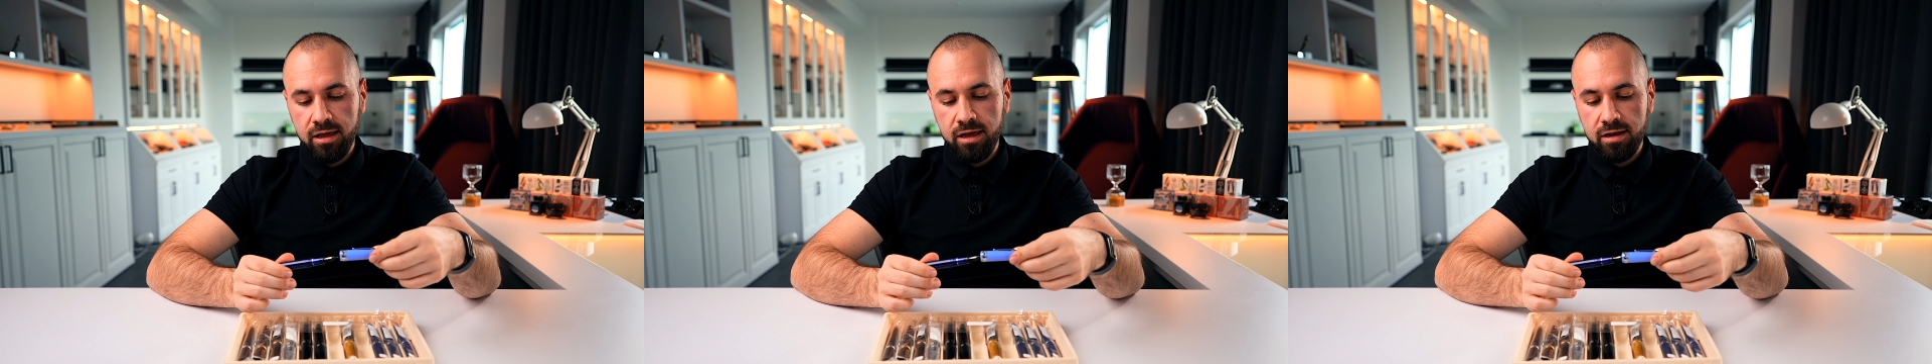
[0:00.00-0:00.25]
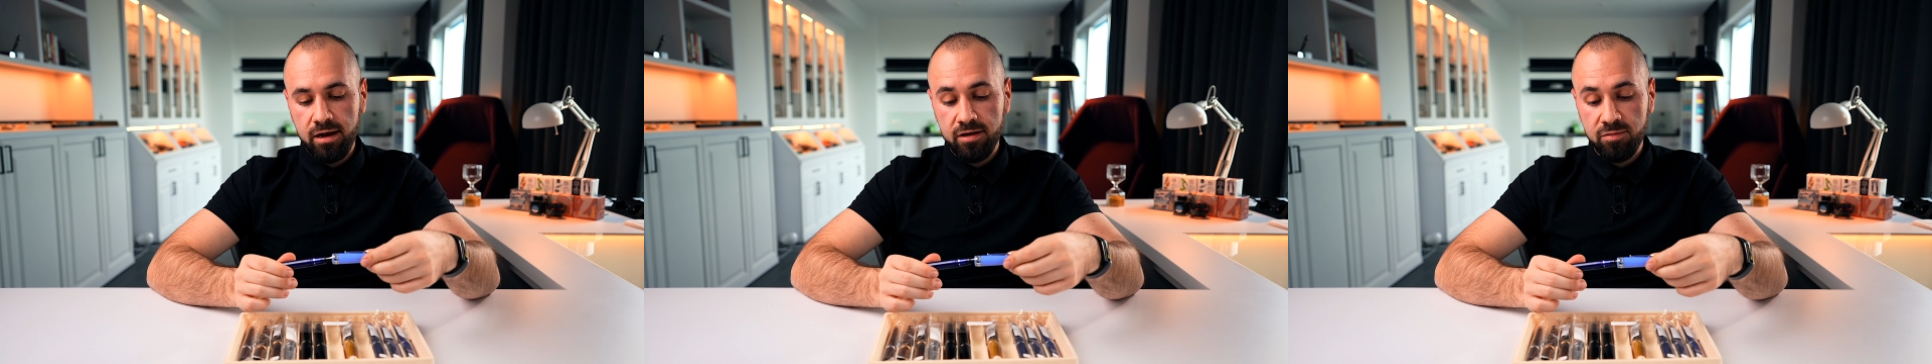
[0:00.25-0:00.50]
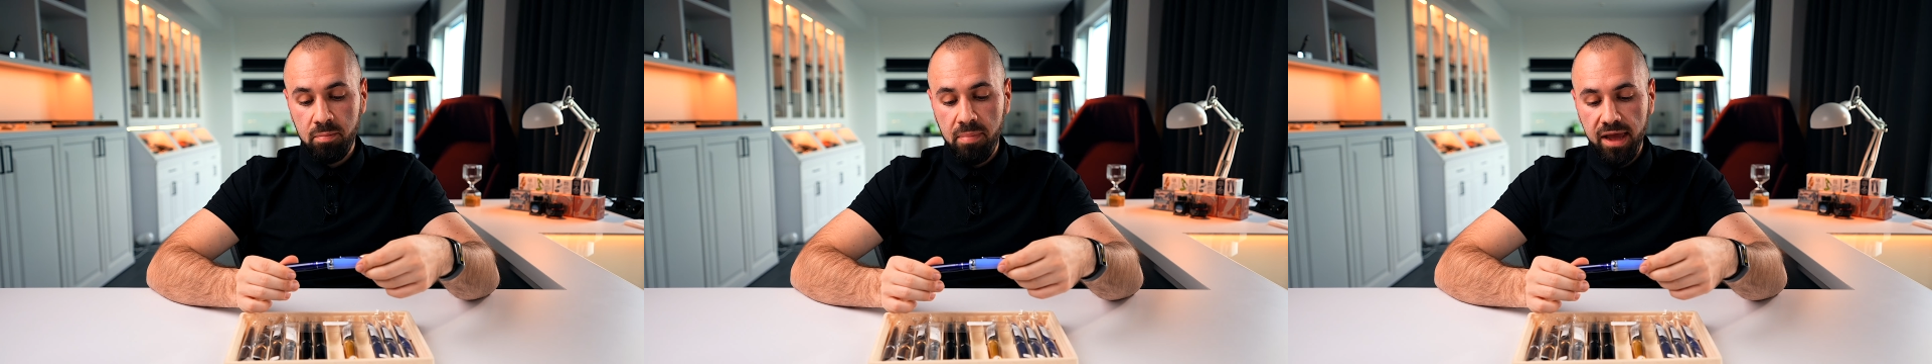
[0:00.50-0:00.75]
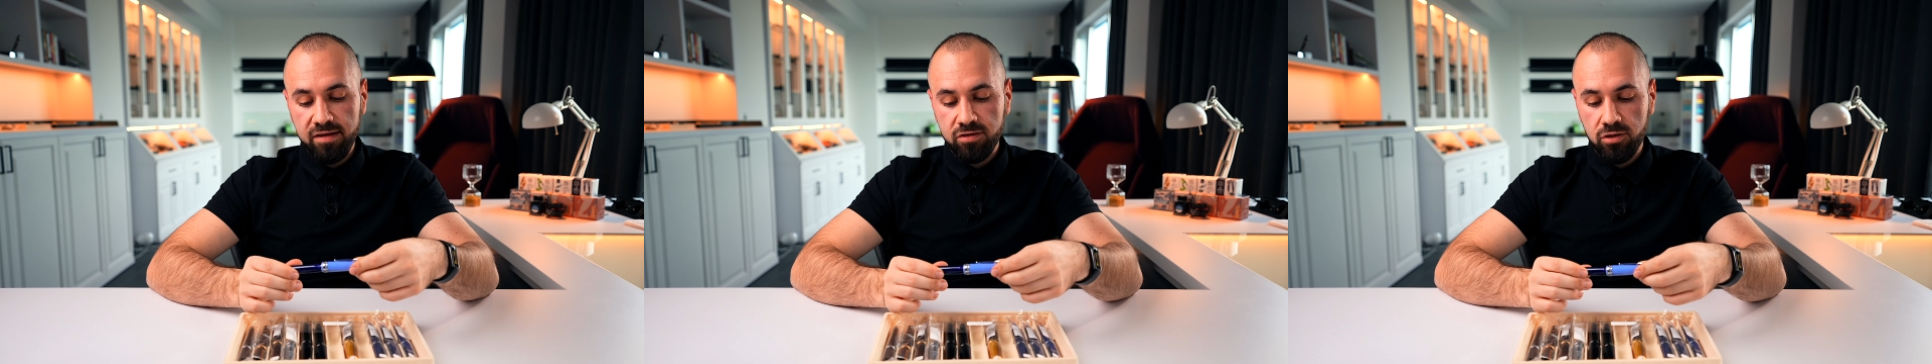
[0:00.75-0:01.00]
it is
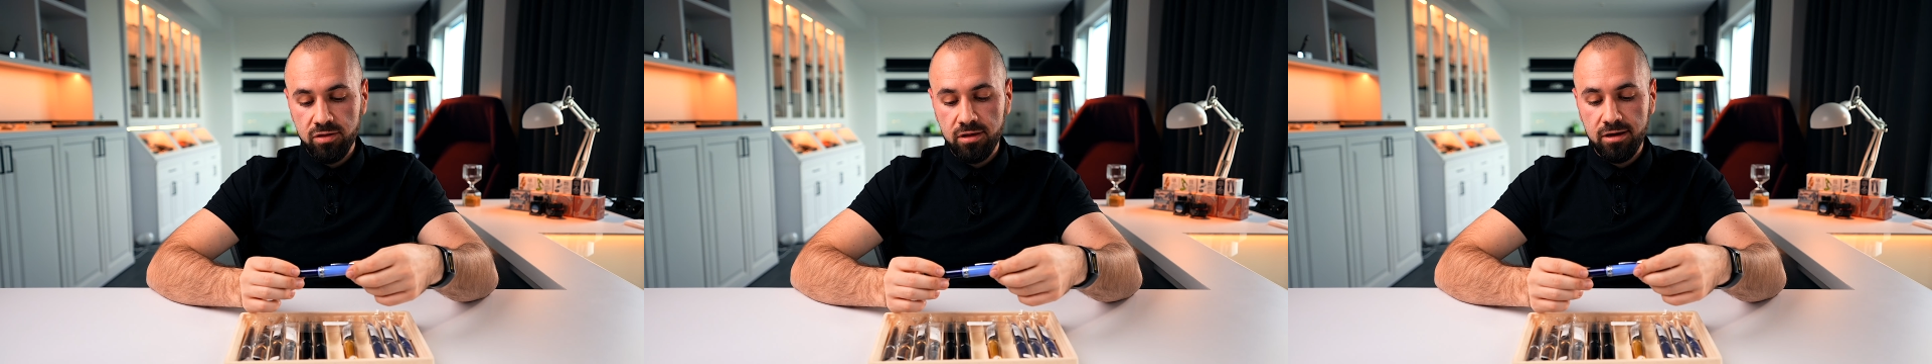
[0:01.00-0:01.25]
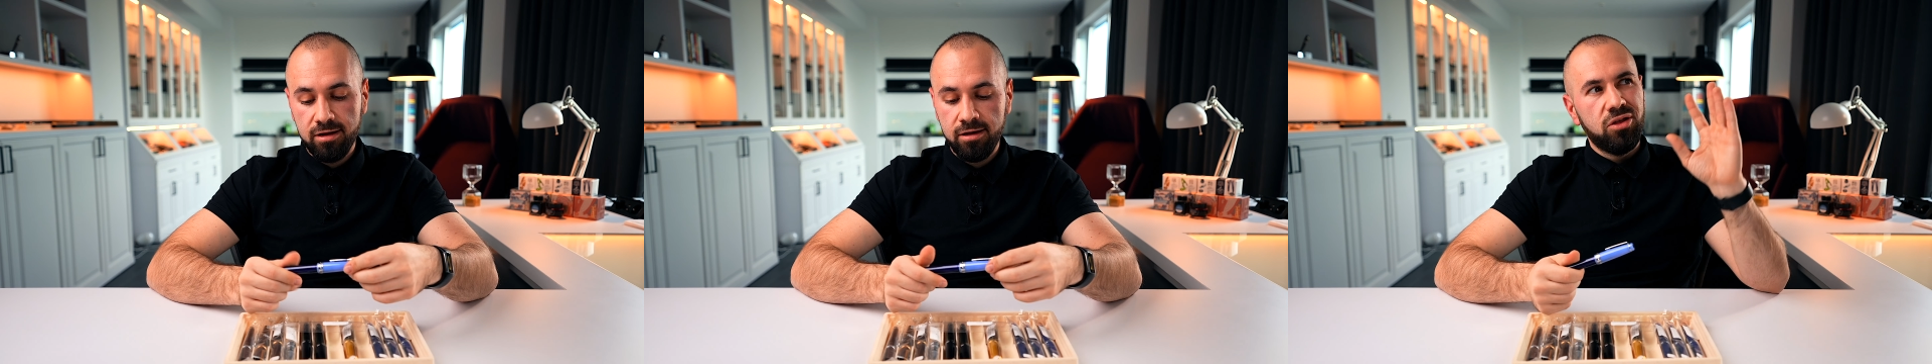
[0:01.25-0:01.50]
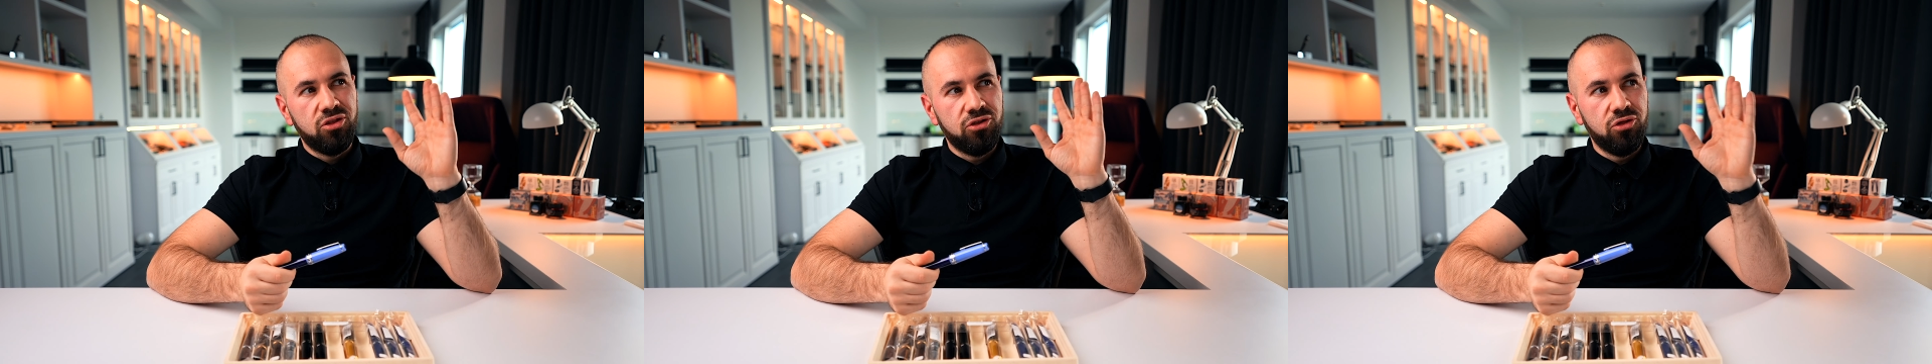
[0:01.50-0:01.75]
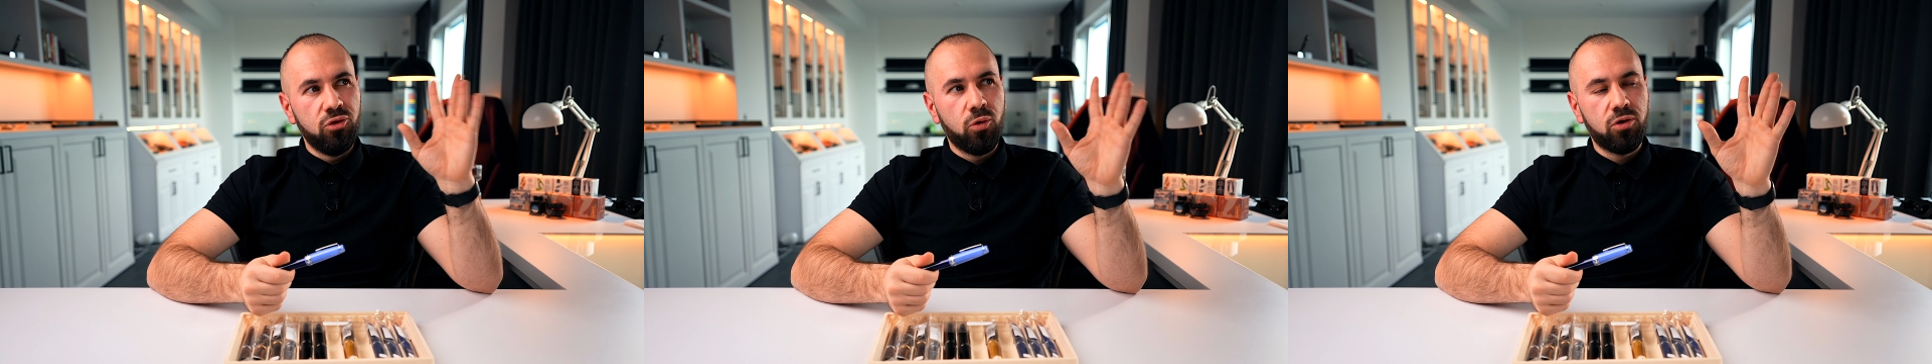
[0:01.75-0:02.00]
based on the the
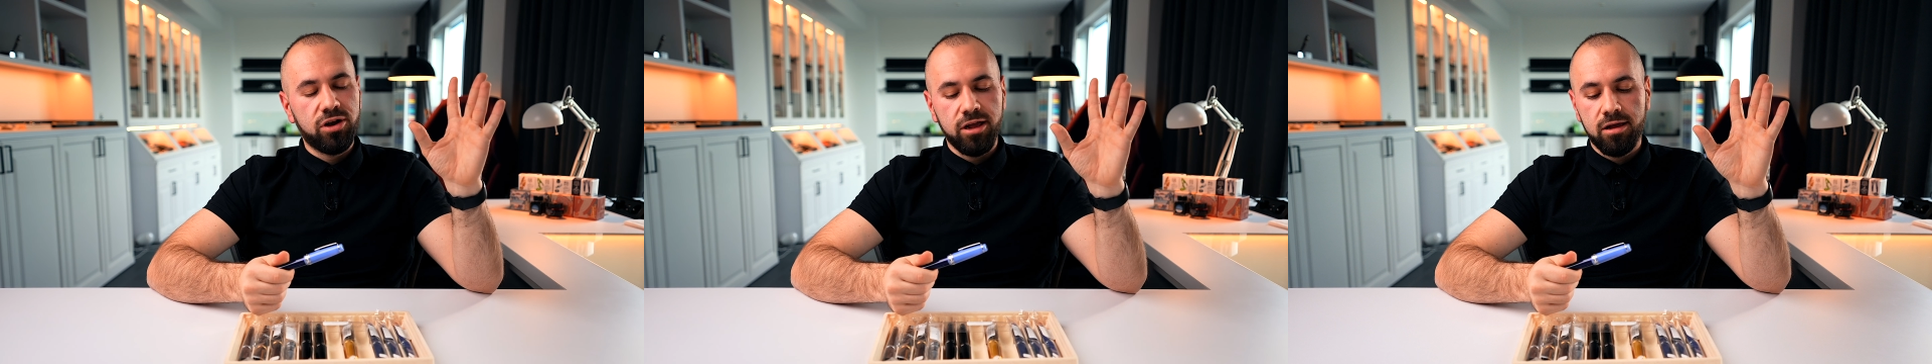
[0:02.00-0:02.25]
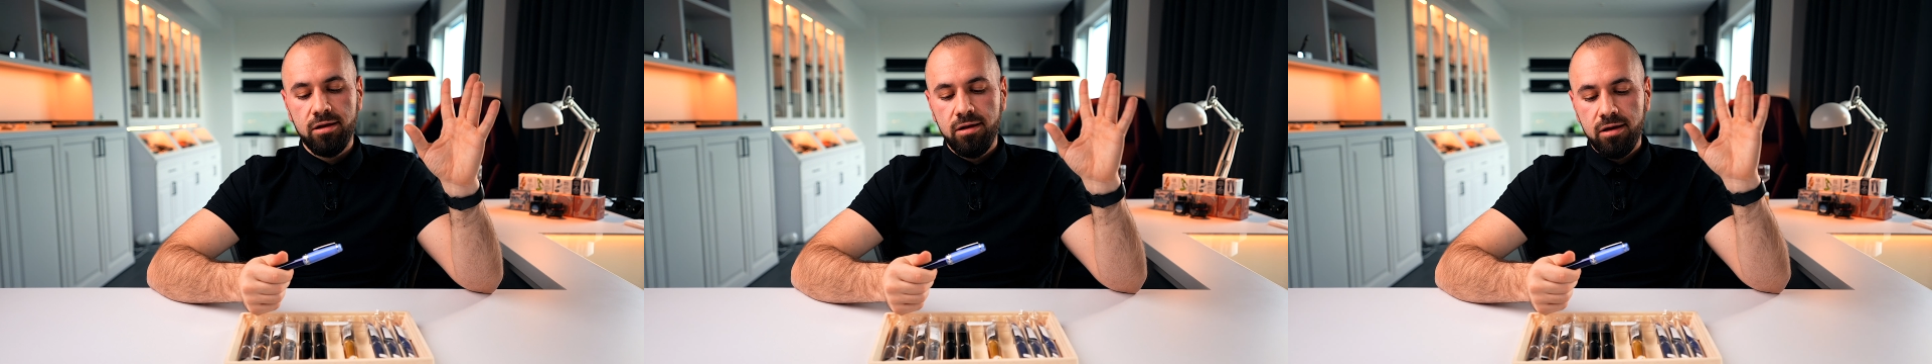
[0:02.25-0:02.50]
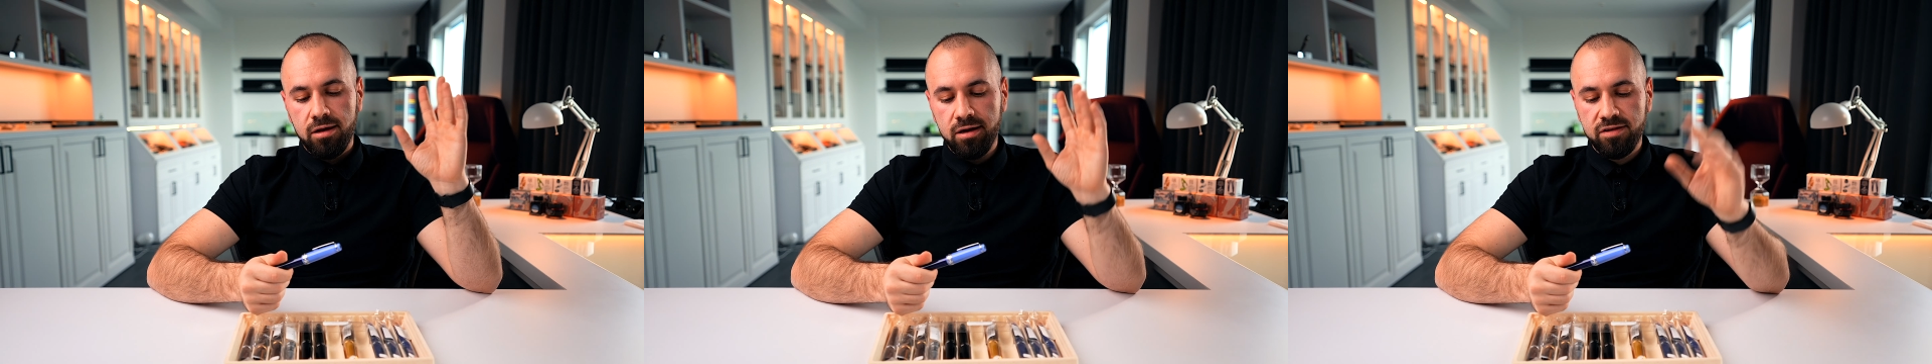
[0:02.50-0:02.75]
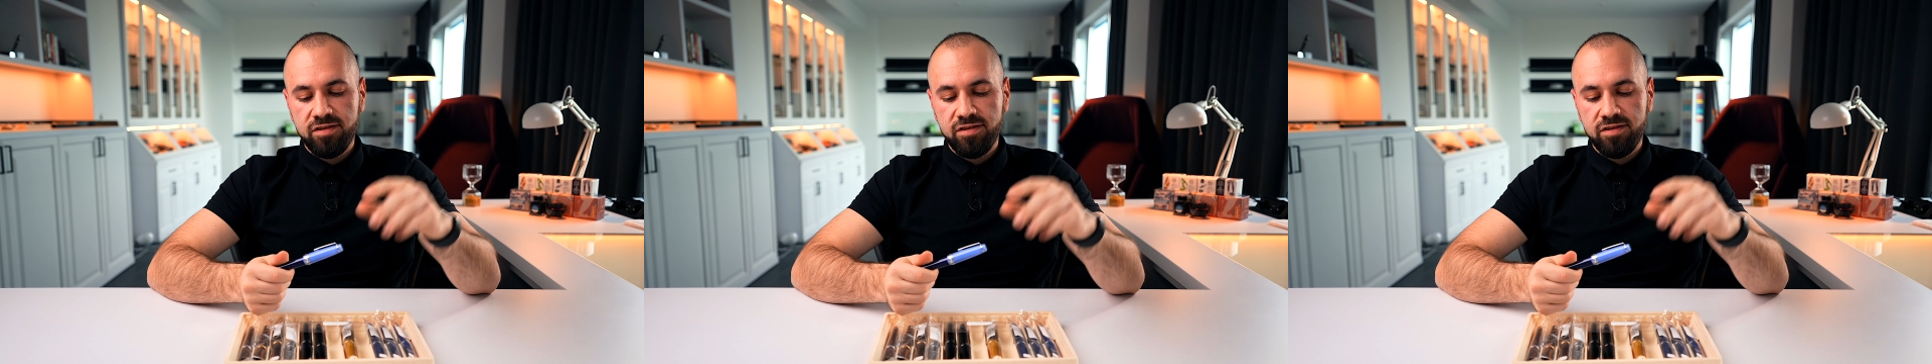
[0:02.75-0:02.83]
Nordic uh,